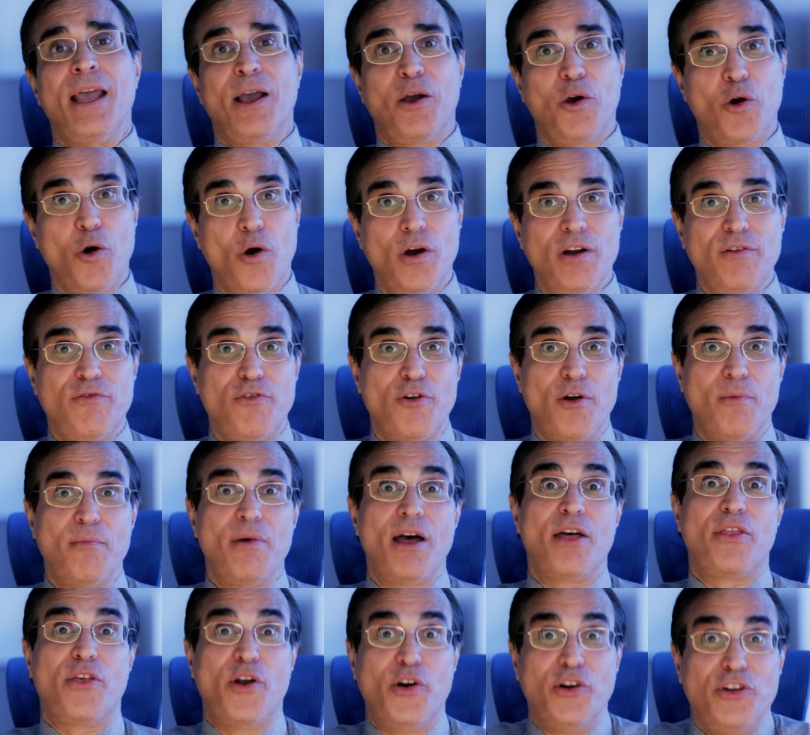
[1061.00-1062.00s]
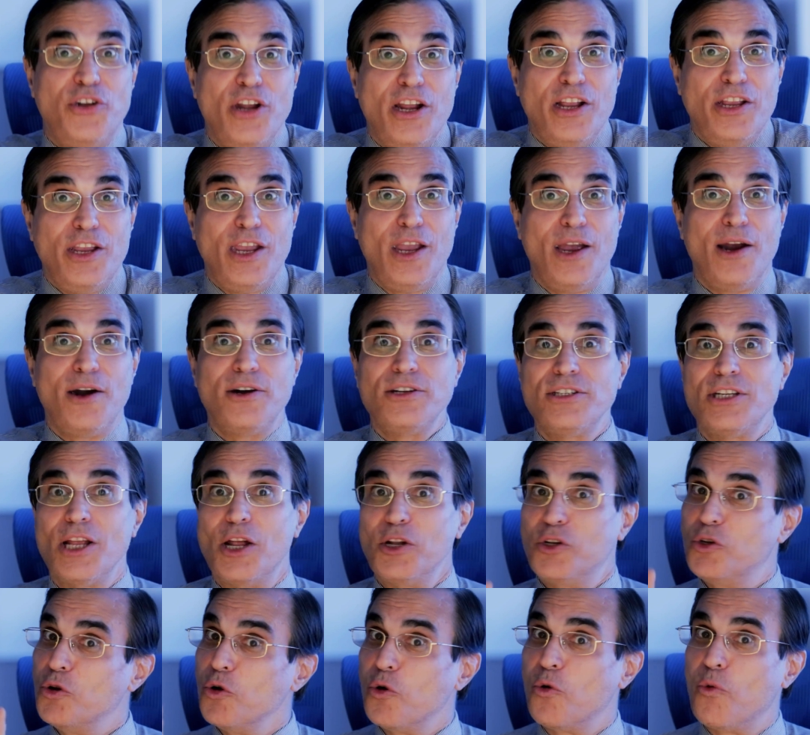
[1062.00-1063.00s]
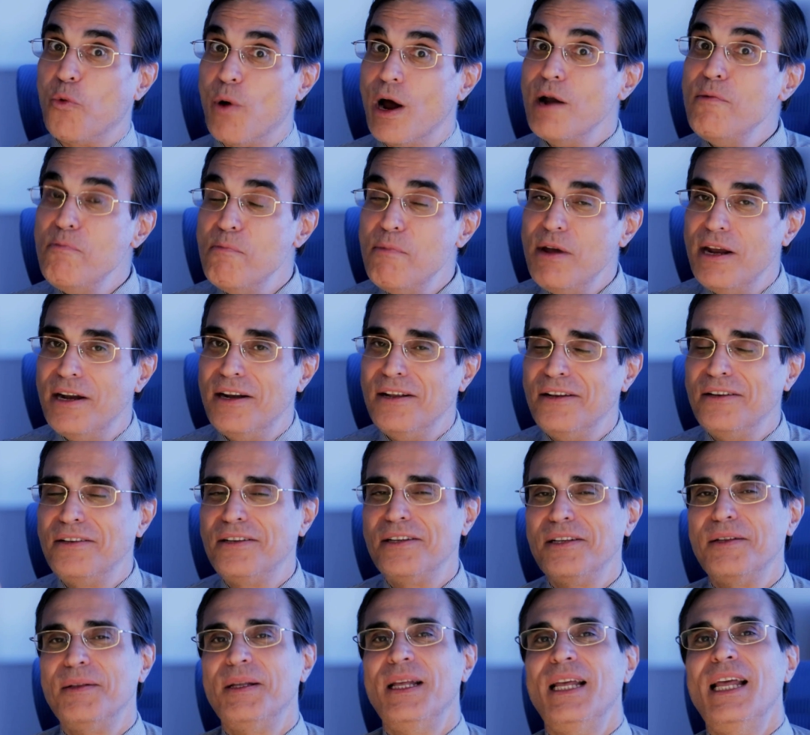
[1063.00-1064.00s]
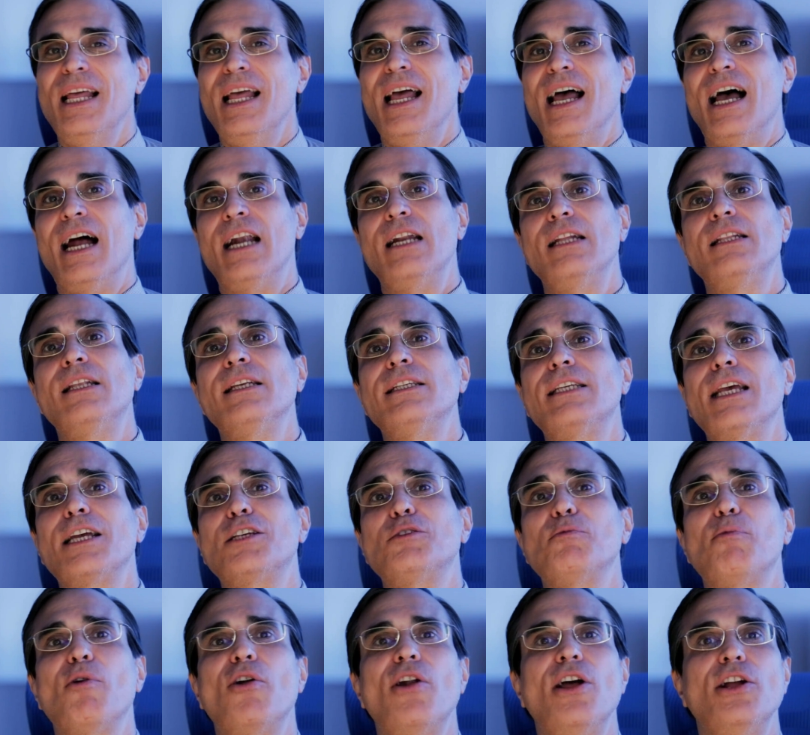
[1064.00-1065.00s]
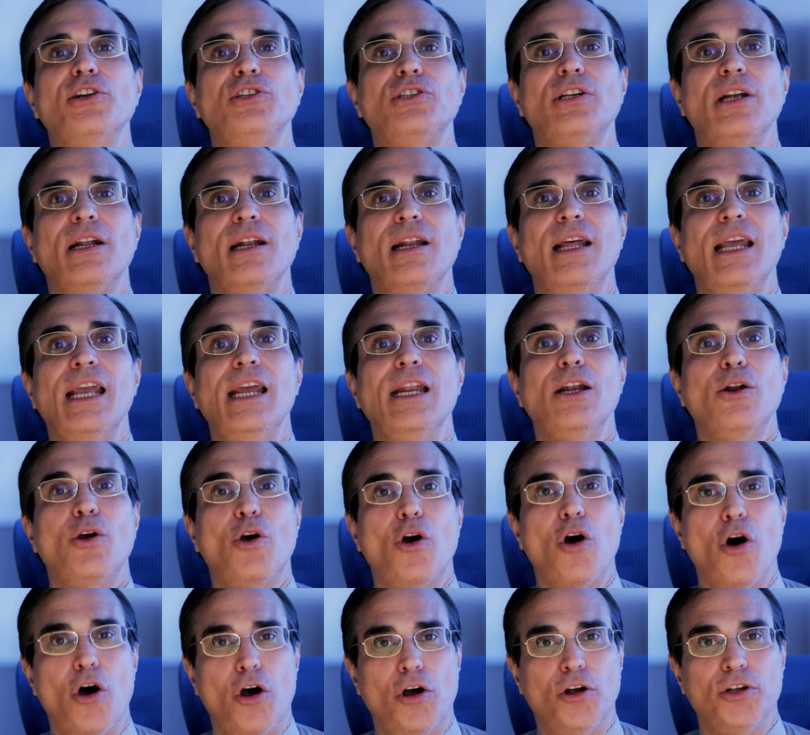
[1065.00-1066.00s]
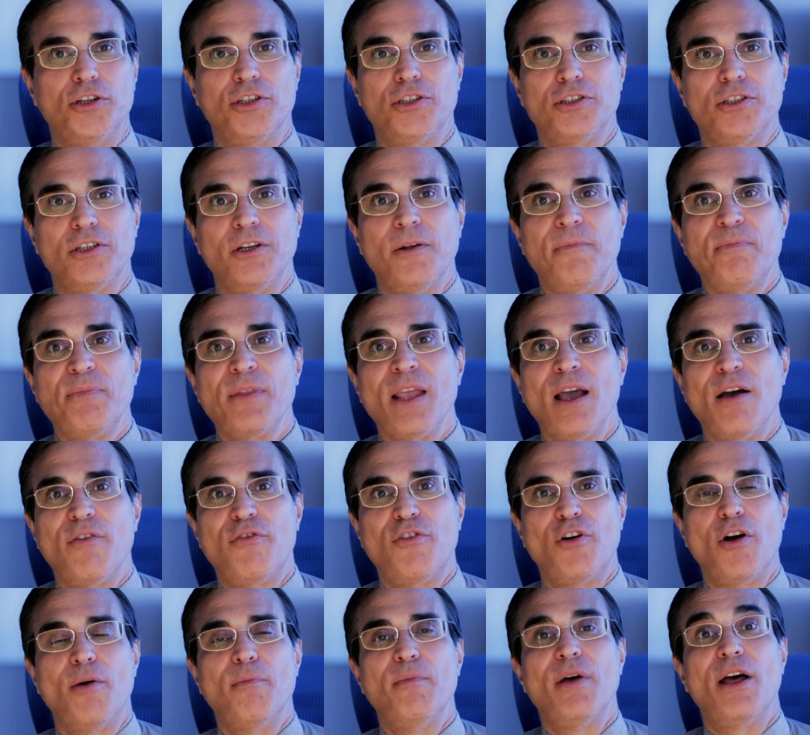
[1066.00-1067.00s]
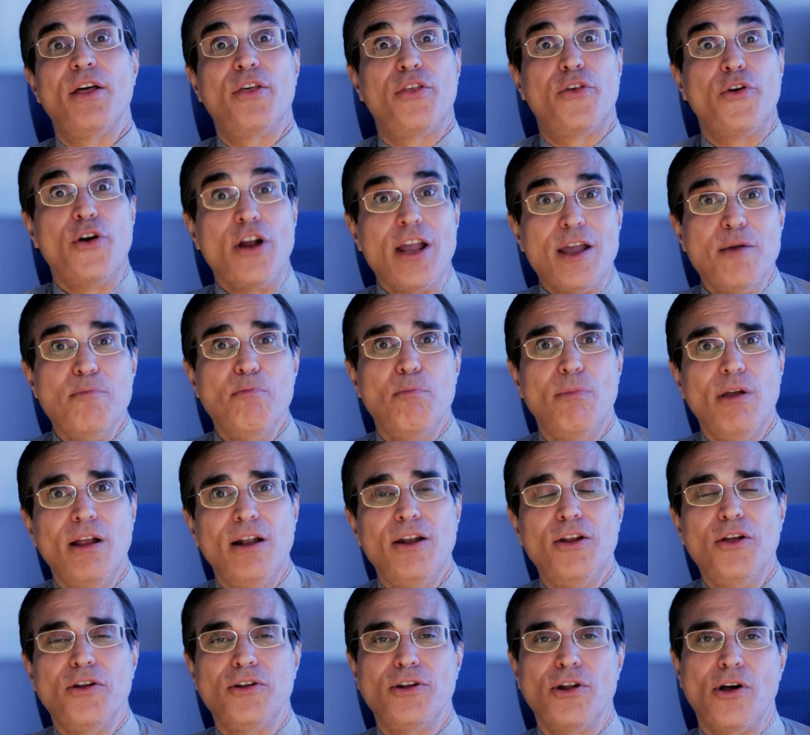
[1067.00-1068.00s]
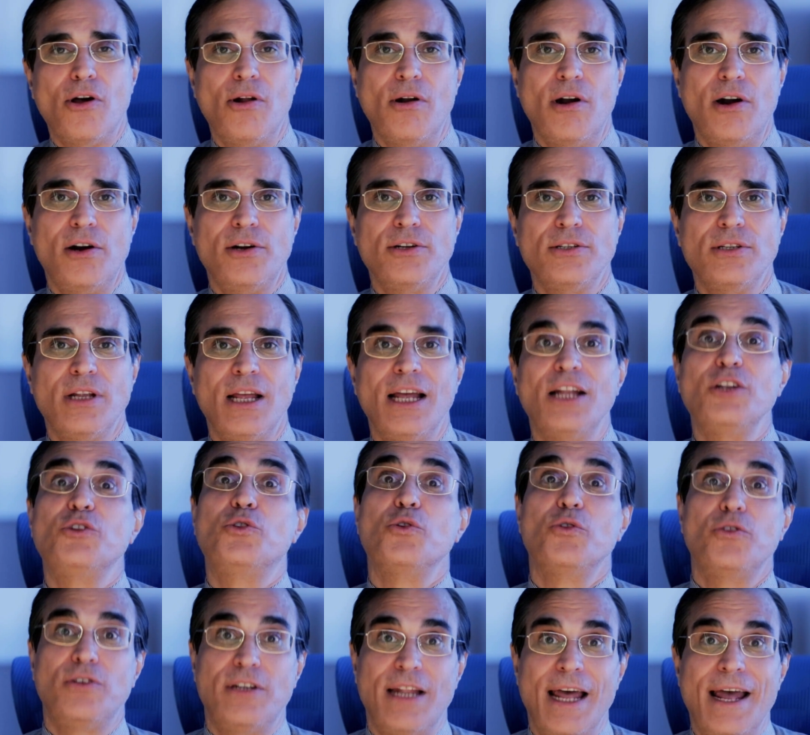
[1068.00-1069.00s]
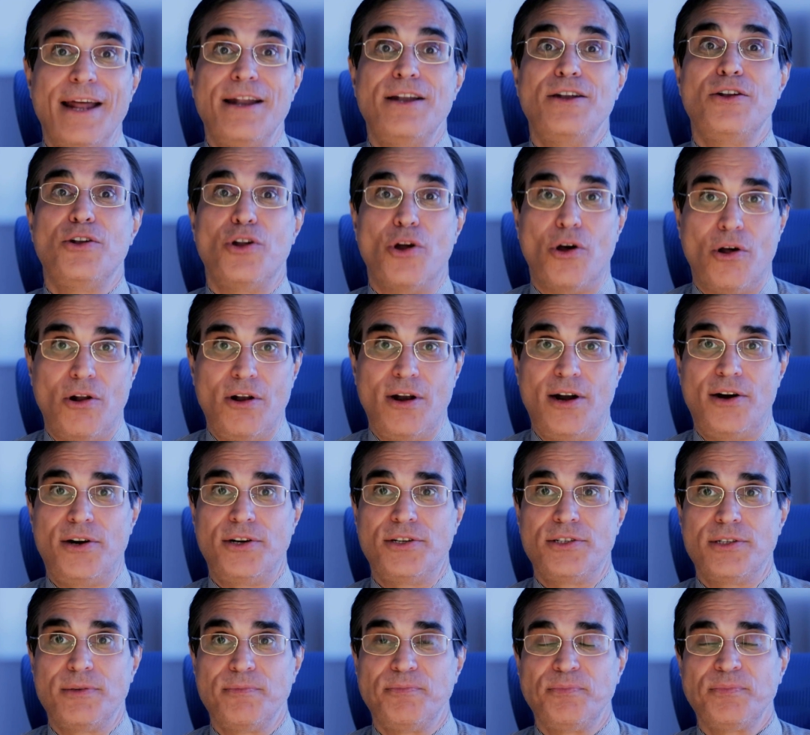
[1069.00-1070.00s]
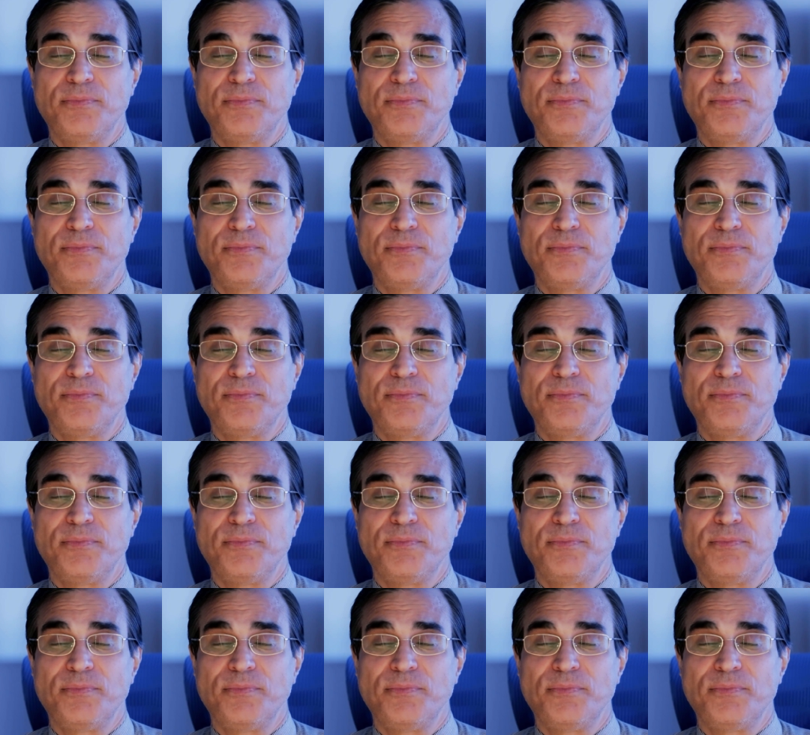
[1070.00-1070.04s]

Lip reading: going from 13 years to 1 minute. And it is exponential in cost, from $3 billion to $10.